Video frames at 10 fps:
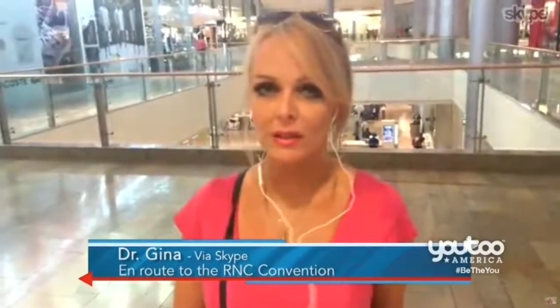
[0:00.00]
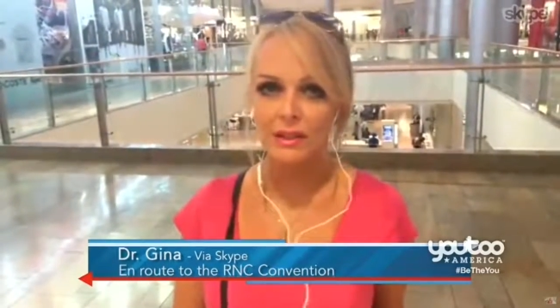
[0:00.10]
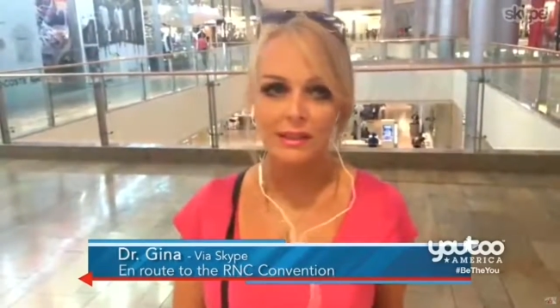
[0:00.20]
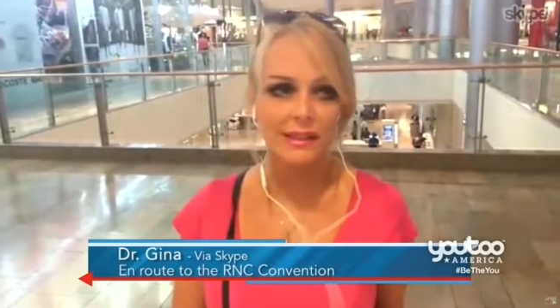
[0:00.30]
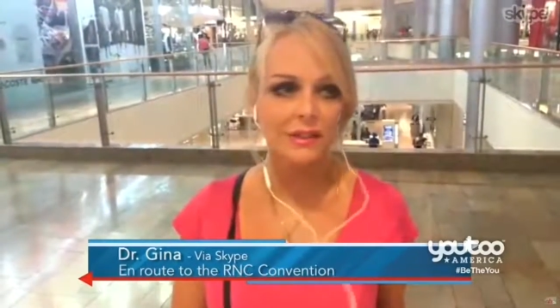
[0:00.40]

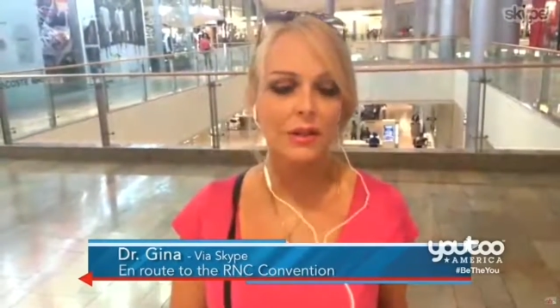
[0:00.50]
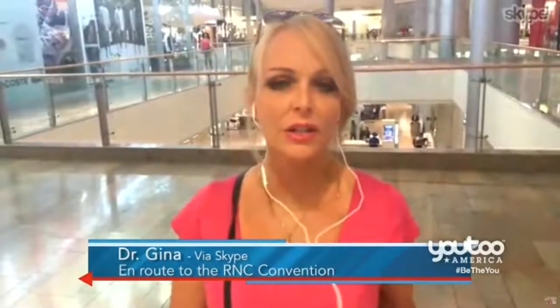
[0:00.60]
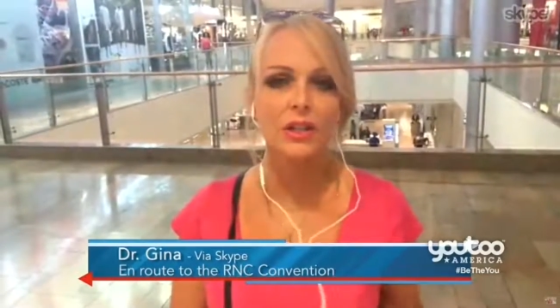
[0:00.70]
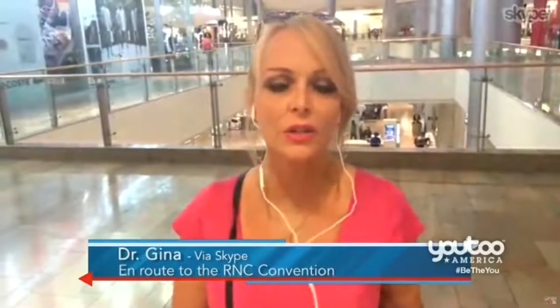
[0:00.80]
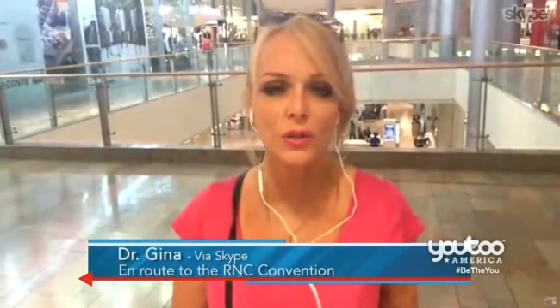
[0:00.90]
These are a
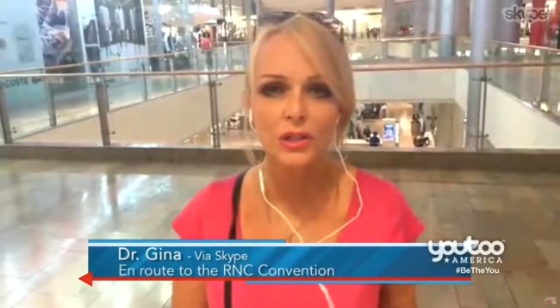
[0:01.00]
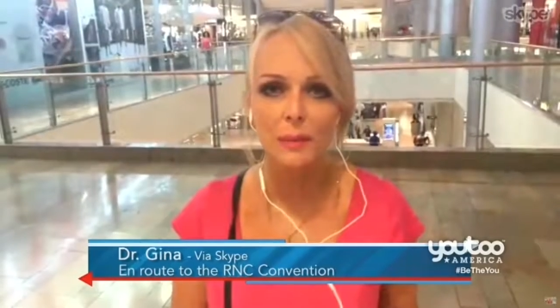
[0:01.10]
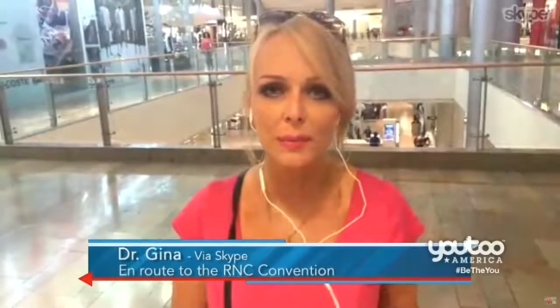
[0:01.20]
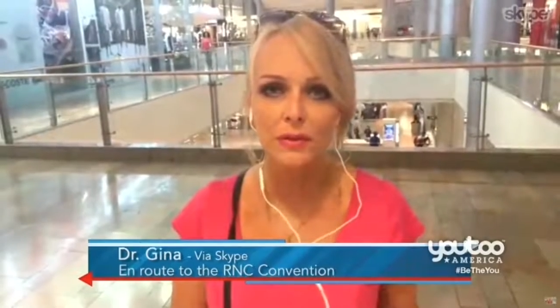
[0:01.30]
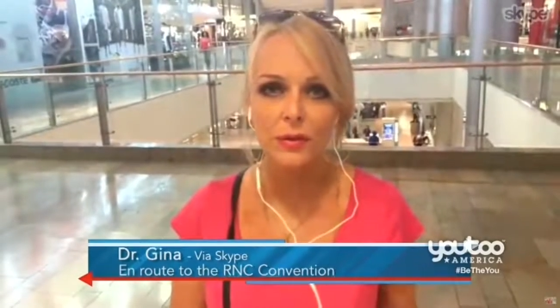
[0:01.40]
huge step in
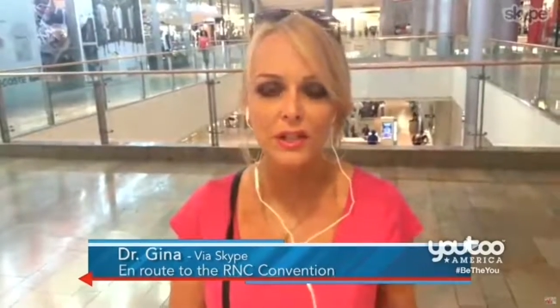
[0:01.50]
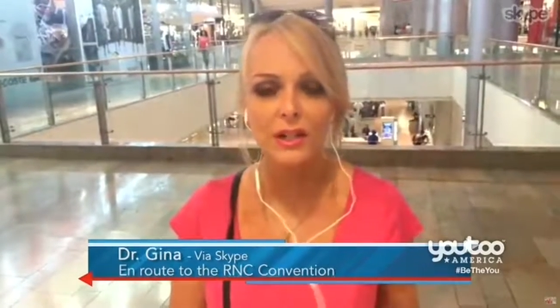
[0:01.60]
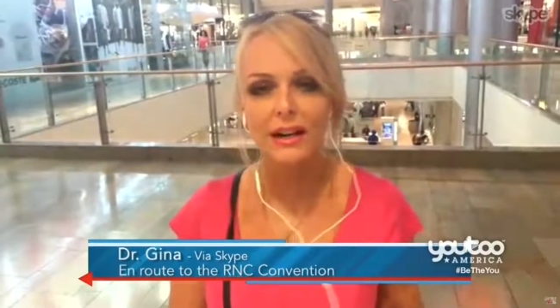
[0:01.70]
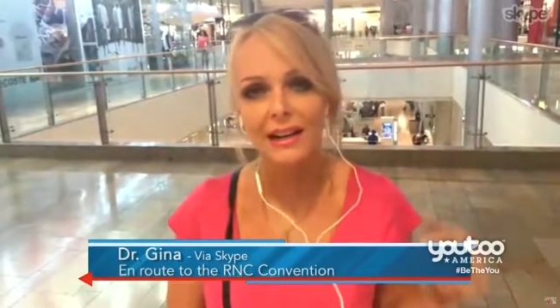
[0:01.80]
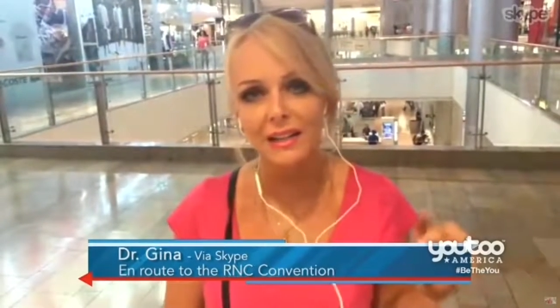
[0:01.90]
direction. And I
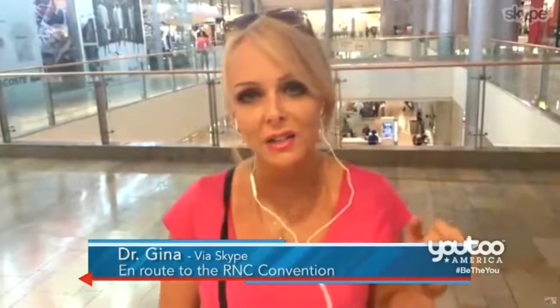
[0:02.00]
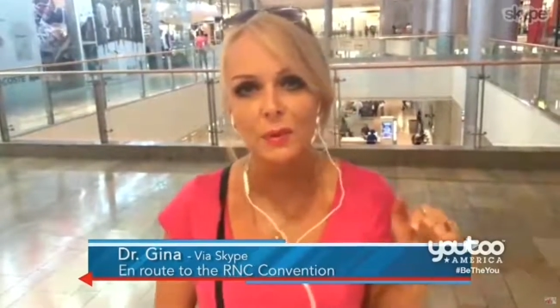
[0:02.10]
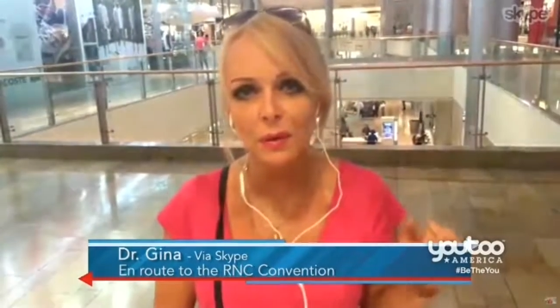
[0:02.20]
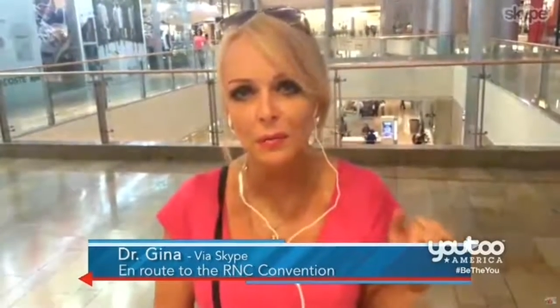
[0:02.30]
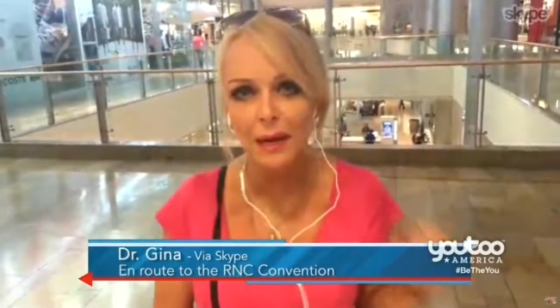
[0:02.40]
just want to
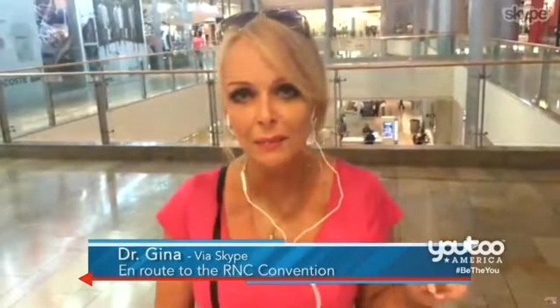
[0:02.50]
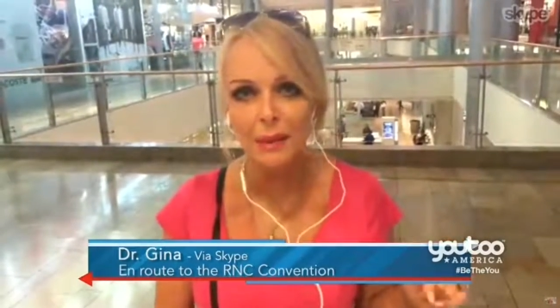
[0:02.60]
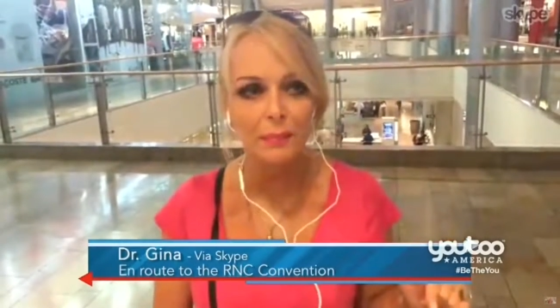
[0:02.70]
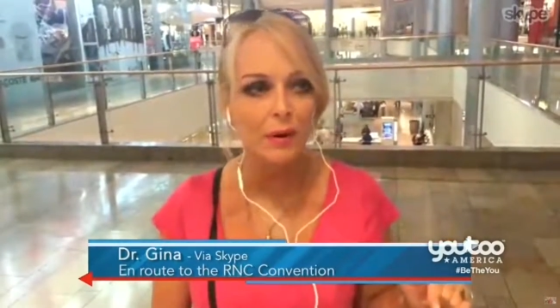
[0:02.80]
remind people,